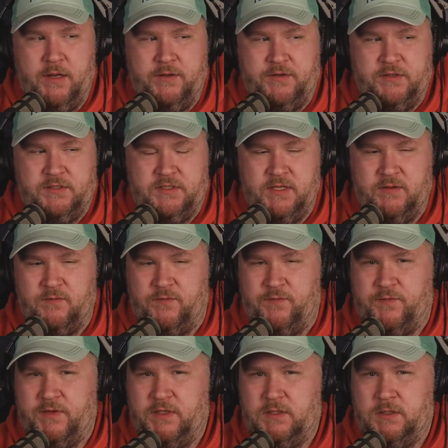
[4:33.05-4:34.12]
it just didn't
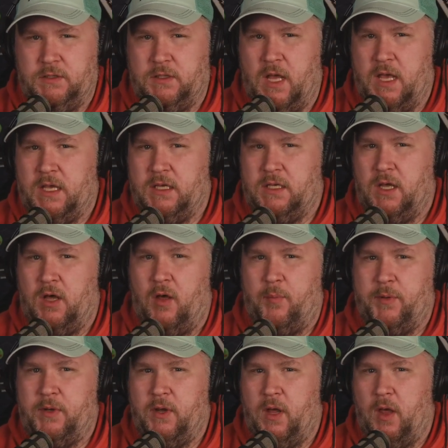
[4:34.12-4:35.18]
feel like an up
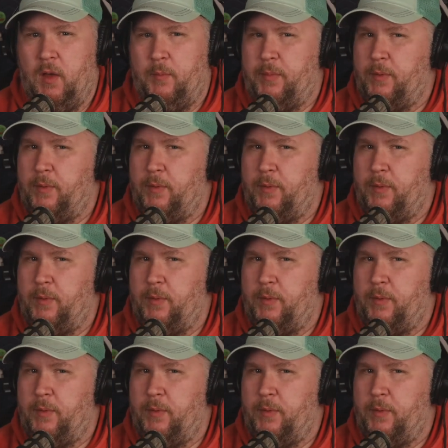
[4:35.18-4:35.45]
and up